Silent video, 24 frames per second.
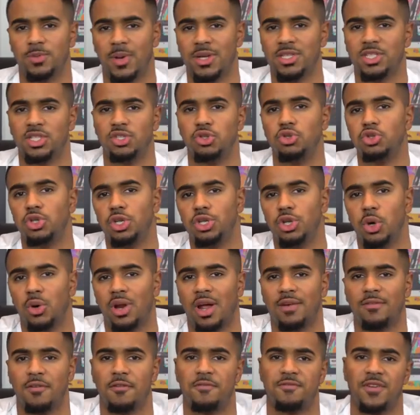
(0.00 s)
These pages usually
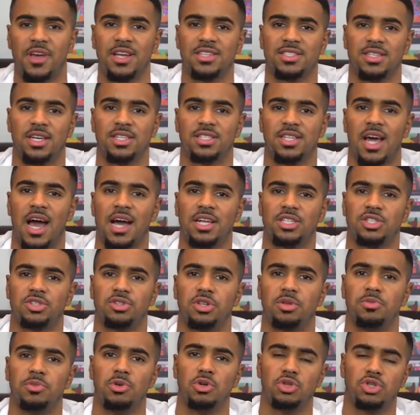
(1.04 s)
don't have a face attached
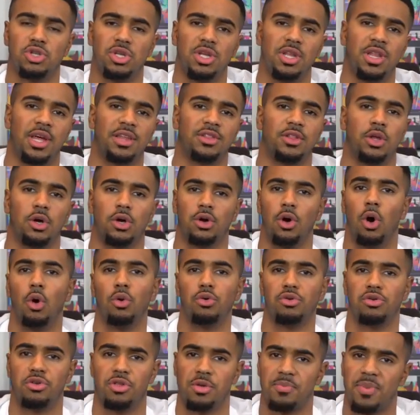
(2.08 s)
to them. Usually, like the
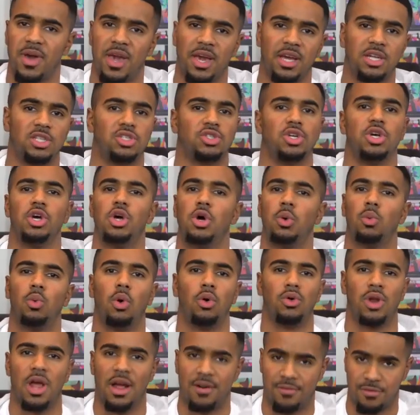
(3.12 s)
owner of the page
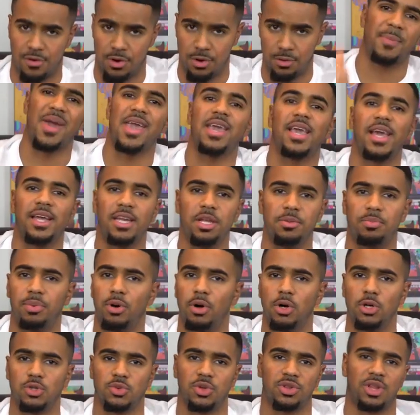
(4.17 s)
won't ever make any
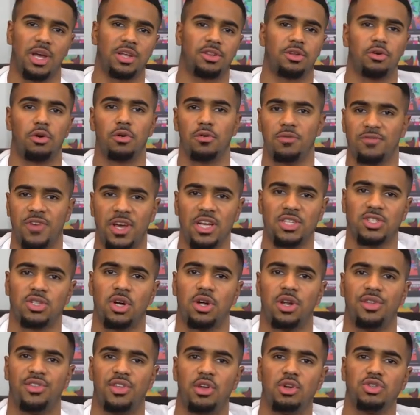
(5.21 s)
posts with like their own face
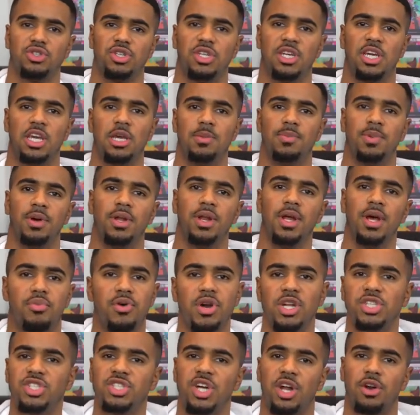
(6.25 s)
on it. They usually keep it
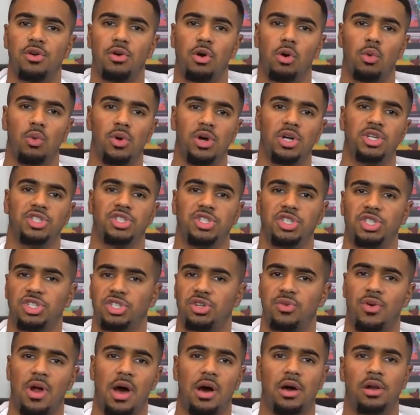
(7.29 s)
pretty general, where it's
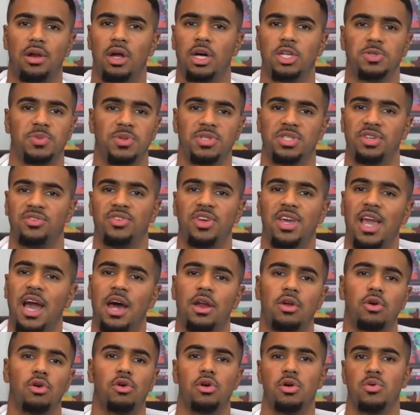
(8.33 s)
just around a specific
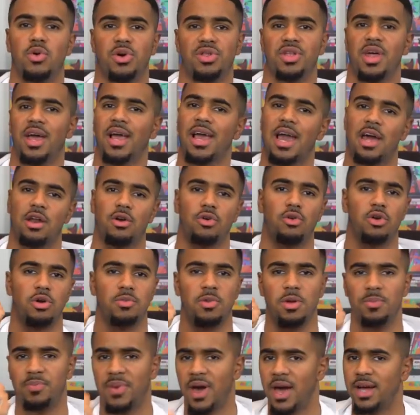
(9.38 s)
category, whether that category
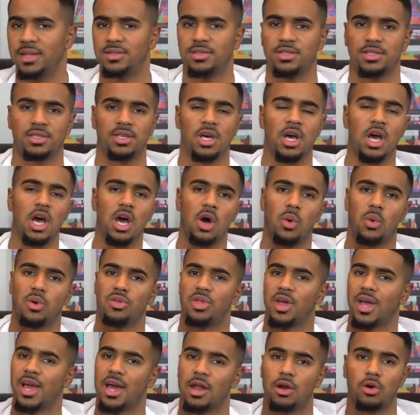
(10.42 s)
be pets,
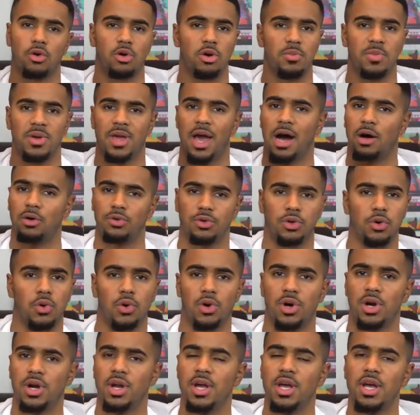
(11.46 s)
whether that category be
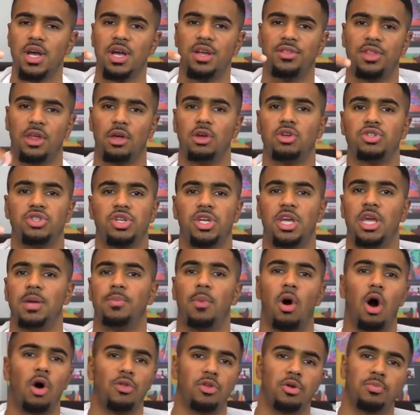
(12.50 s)
outdoor. They usually
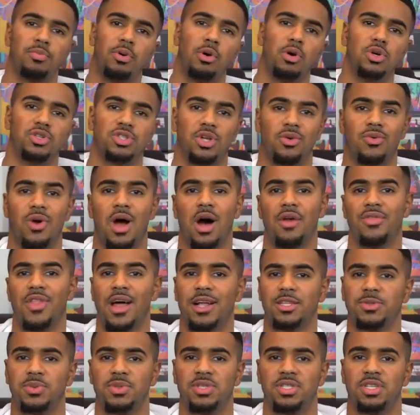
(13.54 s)
keep all their posts around
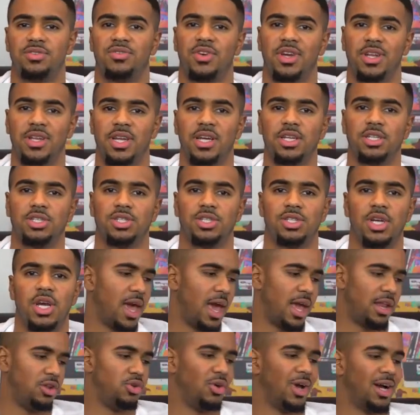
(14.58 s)
that specific niche.
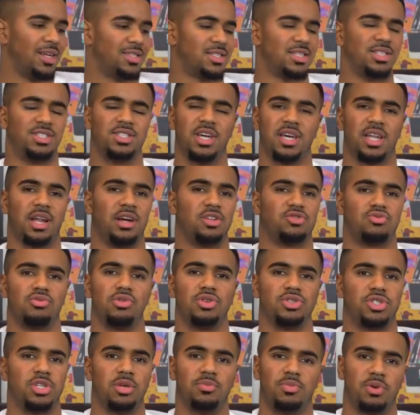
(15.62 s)
And you guys can check it out. It's
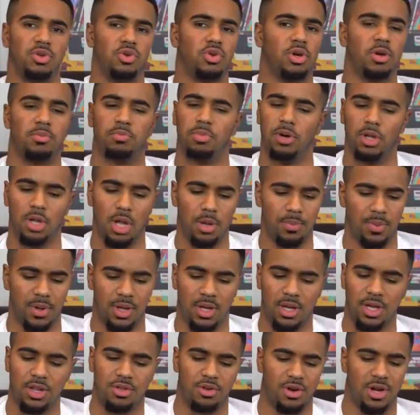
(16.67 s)
real simple. You can pull
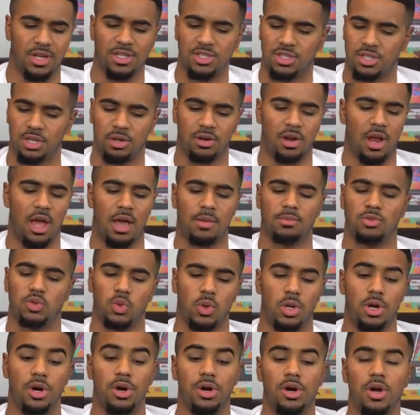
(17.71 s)
up either Instagram,
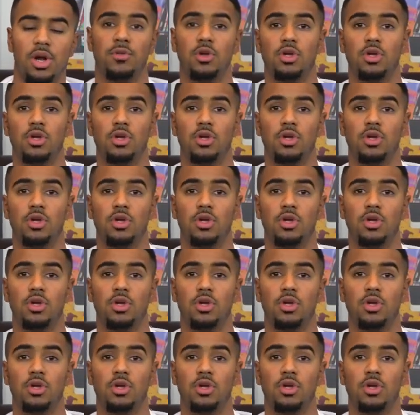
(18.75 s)
Twitter.